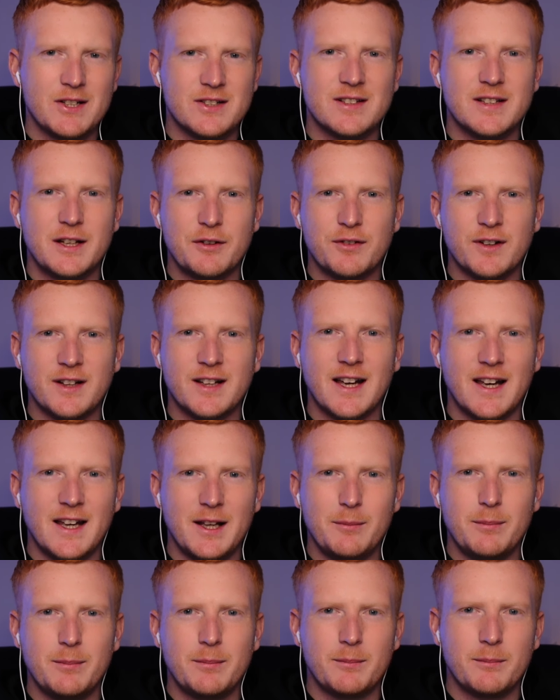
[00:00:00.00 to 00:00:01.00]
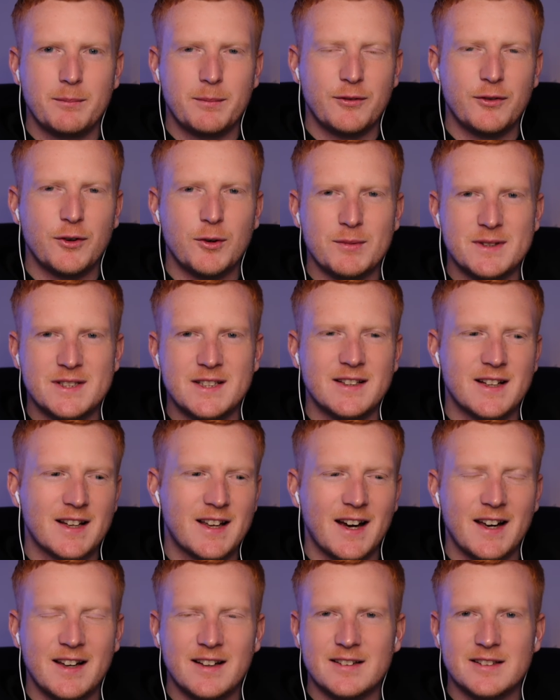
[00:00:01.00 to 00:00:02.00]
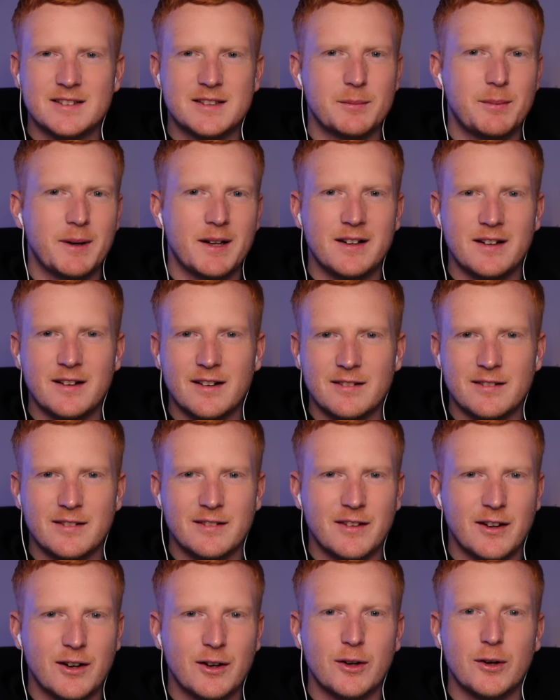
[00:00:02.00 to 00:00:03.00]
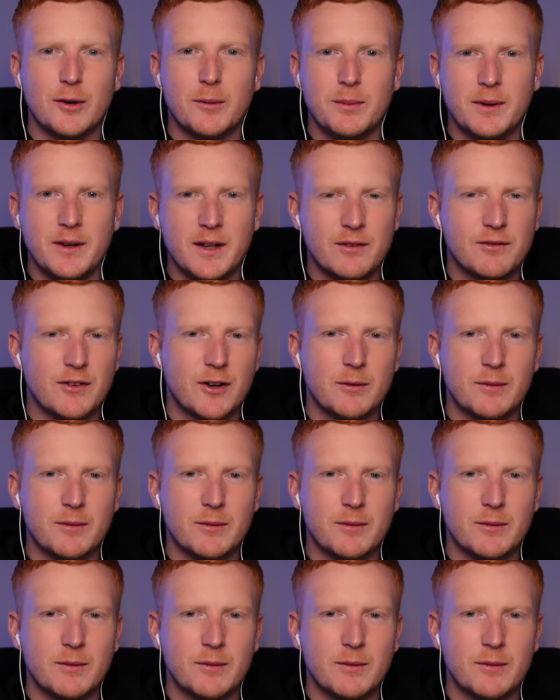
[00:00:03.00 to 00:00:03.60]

You mentioned different key performance indicators depending on the club